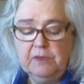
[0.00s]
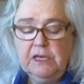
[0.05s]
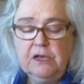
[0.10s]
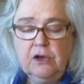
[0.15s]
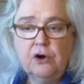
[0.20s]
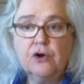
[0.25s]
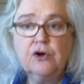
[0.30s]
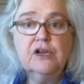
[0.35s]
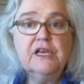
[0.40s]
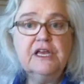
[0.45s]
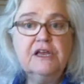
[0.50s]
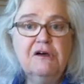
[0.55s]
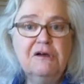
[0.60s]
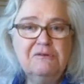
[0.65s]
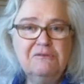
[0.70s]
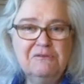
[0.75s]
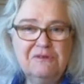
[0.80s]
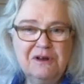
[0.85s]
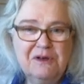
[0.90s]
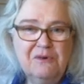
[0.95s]
early on
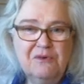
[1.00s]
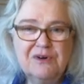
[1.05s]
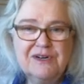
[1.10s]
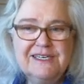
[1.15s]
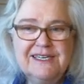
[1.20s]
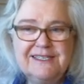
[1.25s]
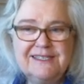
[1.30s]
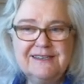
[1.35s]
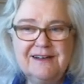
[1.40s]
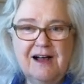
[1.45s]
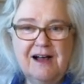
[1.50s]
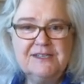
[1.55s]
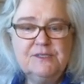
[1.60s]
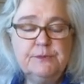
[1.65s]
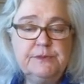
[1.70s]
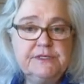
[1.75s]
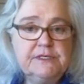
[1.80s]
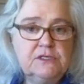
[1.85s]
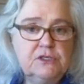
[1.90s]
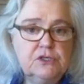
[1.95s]
when I worked as a
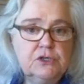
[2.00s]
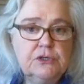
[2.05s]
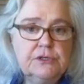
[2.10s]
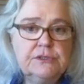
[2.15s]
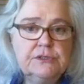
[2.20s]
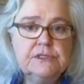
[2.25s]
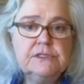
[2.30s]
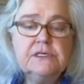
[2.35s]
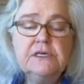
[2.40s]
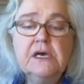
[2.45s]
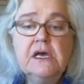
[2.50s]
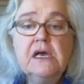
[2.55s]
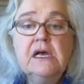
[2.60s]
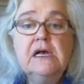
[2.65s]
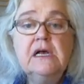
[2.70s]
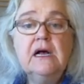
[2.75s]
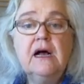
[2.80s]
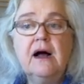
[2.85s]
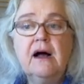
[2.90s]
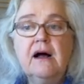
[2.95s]
hospice nurse.
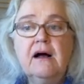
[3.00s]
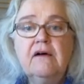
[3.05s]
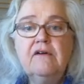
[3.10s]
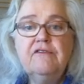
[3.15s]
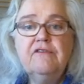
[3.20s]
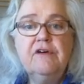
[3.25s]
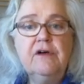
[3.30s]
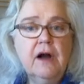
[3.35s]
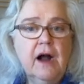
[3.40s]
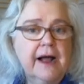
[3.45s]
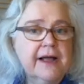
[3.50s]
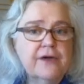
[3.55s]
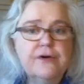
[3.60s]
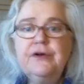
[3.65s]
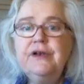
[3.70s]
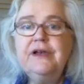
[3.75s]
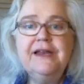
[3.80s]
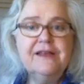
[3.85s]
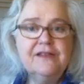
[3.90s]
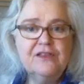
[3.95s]
I
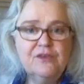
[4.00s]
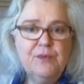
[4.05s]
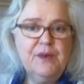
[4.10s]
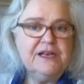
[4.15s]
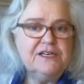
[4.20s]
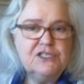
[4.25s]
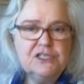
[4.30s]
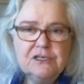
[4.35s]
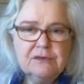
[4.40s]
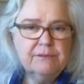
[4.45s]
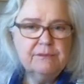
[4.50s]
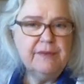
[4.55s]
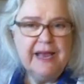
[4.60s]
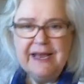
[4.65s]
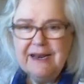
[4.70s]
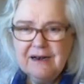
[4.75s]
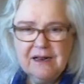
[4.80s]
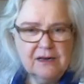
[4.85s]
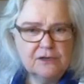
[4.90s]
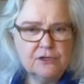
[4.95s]
couldn't get the patient
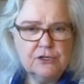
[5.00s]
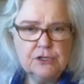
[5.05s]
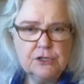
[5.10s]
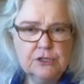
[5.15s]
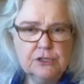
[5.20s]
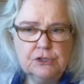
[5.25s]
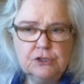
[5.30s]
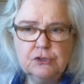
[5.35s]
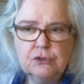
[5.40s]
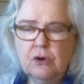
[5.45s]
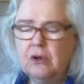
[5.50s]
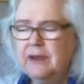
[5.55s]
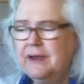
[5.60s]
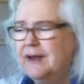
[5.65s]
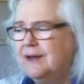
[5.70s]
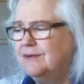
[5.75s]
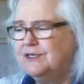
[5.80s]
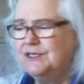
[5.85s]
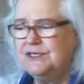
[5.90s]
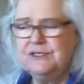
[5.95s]
pain under control, and I
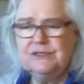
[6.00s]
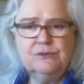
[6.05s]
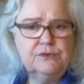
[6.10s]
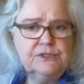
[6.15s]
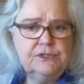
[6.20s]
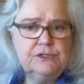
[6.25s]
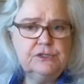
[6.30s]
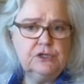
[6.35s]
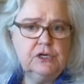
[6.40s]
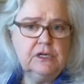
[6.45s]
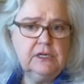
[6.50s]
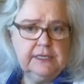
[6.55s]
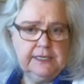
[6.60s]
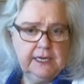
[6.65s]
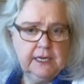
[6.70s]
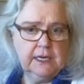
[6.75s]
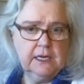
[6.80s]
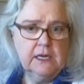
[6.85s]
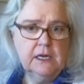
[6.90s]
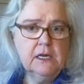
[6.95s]
just was
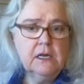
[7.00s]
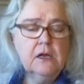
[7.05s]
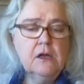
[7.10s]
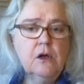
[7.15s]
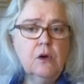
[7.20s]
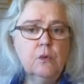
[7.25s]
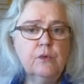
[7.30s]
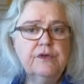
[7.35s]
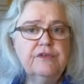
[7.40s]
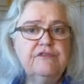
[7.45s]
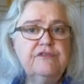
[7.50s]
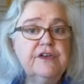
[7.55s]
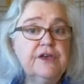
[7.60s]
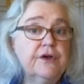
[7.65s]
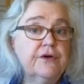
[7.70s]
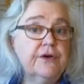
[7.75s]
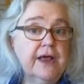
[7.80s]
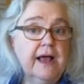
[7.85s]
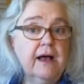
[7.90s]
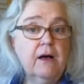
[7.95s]
struggling with
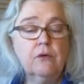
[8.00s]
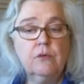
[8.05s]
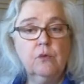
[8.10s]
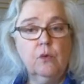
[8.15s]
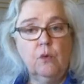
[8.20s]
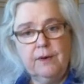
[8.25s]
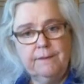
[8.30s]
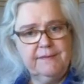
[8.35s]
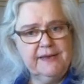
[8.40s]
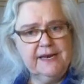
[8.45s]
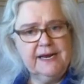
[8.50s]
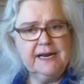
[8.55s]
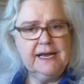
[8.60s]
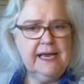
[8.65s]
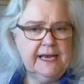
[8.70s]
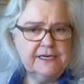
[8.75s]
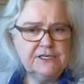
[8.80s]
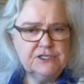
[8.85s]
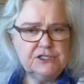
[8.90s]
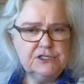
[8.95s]
figuring out what
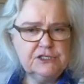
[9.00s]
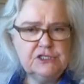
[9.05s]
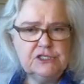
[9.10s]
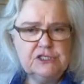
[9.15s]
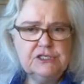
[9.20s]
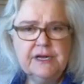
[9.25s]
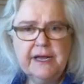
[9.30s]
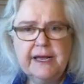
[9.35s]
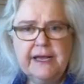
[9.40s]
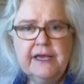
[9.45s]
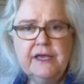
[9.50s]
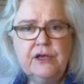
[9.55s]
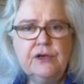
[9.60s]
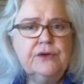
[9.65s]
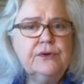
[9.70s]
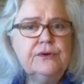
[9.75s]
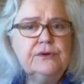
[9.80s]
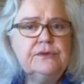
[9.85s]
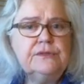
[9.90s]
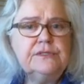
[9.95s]
medication should I
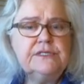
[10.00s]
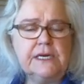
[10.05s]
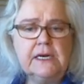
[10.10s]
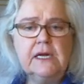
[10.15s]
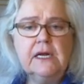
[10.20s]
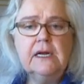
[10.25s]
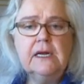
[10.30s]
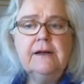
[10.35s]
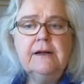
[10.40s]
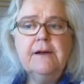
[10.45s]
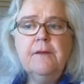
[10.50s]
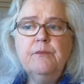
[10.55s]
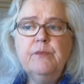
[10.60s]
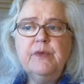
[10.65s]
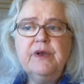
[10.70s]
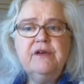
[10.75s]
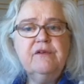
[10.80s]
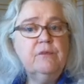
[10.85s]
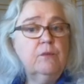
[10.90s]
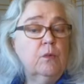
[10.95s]
use. But
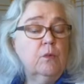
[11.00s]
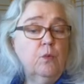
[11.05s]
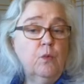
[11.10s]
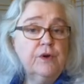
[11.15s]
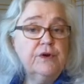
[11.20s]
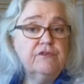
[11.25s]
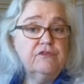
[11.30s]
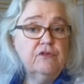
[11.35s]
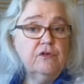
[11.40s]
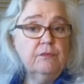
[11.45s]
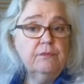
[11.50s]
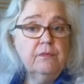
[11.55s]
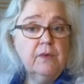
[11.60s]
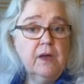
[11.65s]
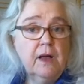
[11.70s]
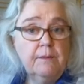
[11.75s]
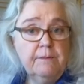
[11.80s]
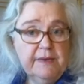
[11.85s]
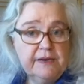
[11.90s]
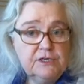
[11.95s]
a wonderful
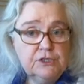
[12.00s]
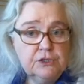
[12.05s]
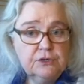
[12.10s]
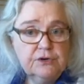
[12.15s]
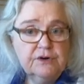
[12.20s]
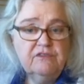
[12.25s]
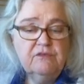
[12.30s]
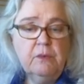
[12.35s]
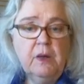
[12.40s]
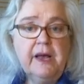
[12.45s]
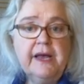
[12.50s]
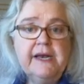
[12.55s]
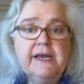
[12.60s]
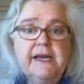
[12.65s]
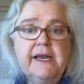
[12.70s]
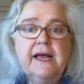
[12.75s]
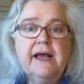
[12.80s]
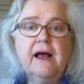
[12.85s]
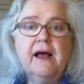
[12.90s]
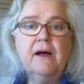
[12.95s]
mentor of mine
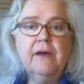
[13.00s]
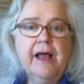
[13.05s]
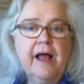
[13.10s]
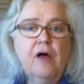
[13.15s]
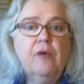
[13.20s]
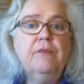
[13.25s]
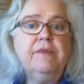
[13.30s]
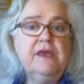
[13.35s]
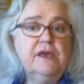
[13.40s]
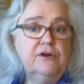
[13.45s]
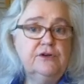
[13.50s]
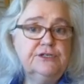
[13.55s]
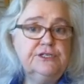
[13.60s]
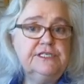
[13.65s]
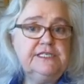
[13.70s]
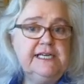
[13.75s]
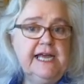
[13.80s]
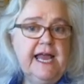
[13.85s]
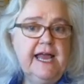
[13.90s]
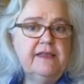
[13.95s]
helped me
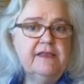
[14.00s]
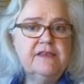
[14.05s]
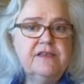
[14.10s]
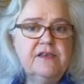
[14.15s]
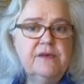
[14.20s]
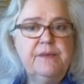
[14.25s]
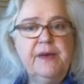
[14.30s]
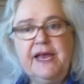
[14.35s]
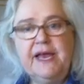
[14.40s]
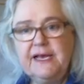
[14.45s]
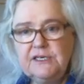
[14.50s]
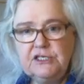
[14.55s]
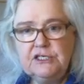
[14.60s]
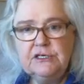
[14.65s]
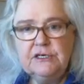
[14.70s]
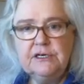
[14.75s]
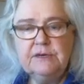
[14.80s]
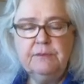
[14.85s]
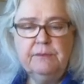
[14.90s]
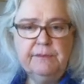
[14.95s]
understand that the
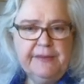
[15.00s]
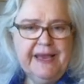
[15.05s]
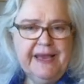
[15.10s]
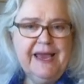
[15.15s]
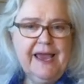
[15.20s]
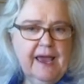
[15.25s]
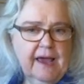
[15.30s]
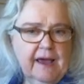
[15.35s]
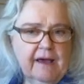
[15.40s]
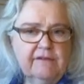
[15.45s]
patient may have